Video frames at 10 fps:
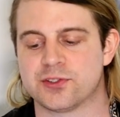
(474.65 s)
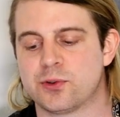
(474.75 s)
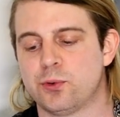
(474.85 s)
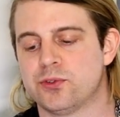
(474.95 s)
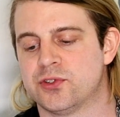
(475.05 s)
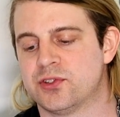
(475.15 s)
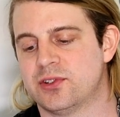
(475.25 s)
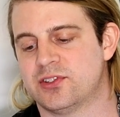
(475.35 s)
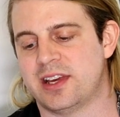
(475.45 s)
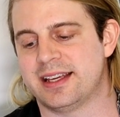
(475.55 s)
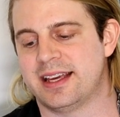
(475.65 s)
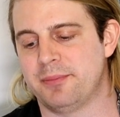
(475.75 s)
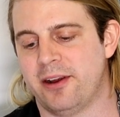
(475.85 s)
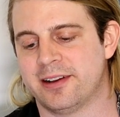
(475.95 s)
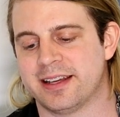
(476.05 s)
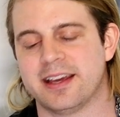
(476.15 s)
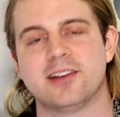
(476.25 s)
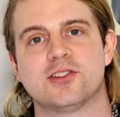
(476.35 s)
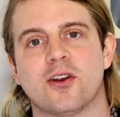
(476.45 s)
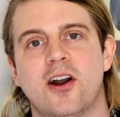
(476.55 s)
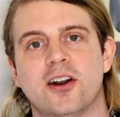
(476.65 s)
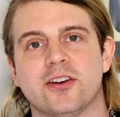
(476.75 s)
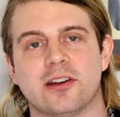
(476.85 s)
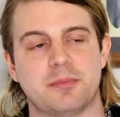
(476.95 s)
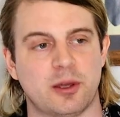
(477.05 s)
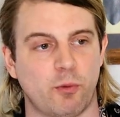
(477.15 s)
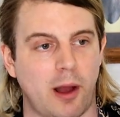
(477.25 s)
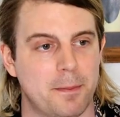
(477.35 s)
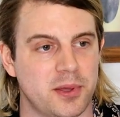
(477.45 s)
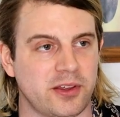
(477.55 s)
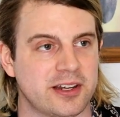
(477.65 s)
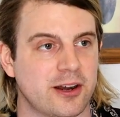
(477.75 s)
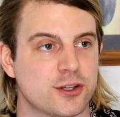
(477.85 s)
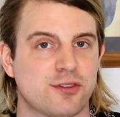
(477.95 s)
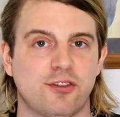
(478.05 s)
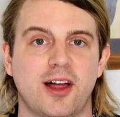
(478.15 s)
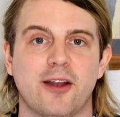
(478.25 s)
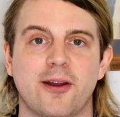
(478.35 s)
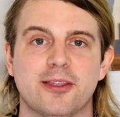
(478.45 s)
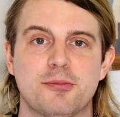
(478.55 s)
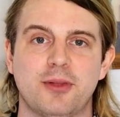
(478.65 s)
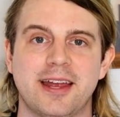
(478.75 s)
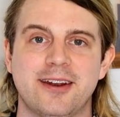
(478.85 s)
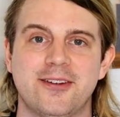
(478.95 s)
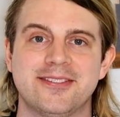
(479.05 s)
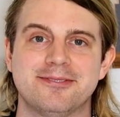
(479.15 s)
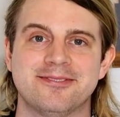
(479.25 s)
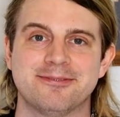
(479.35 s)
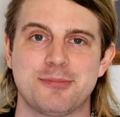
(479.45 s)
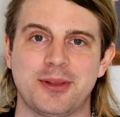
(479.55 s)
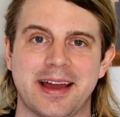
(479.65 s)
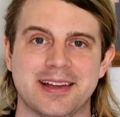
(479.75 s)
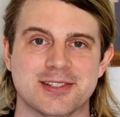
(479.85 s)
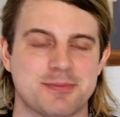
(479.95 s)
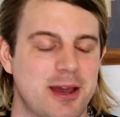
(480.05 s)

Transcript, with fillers: Schools say American kids are hungry. Meanwhile, billionaires fly around the planet on planes.